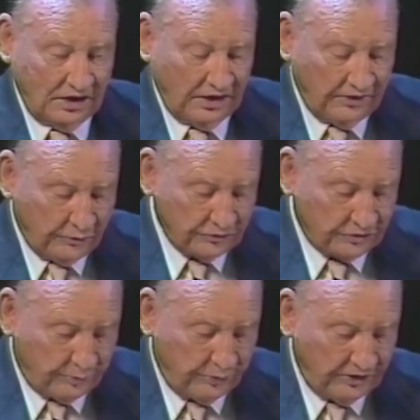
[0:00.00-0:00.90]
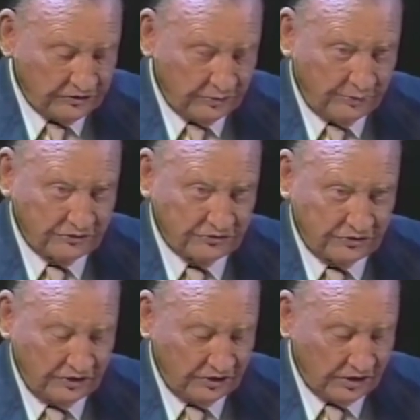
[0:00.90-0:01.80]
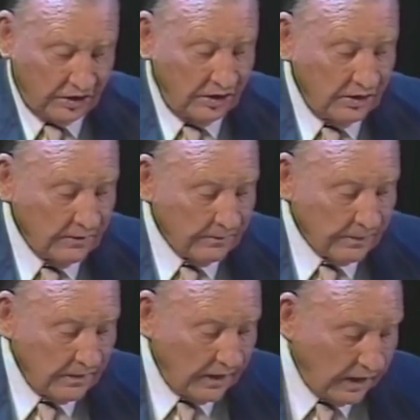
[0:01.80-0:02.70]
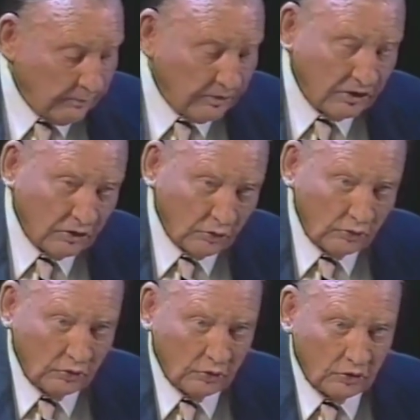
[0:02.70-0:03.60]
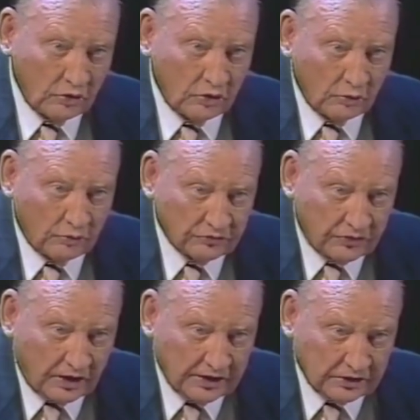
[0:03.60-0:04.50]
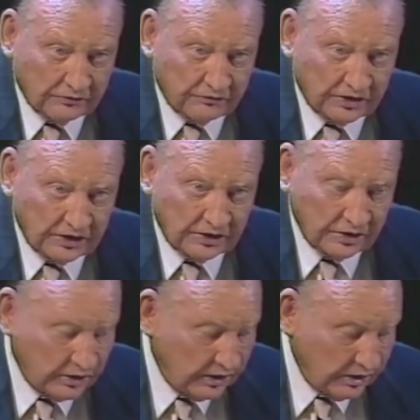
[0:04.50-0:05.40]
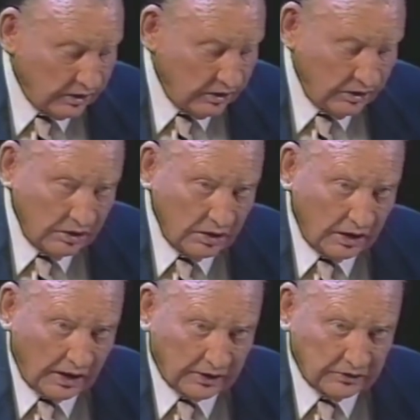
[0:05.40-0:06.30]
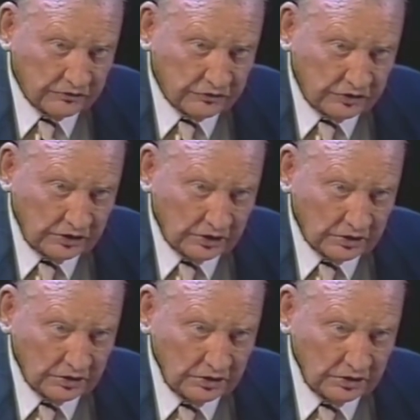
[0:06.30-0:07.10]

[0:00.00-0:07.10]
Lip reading: And there was a precipice there, and below was the lake of fire, and I could see it.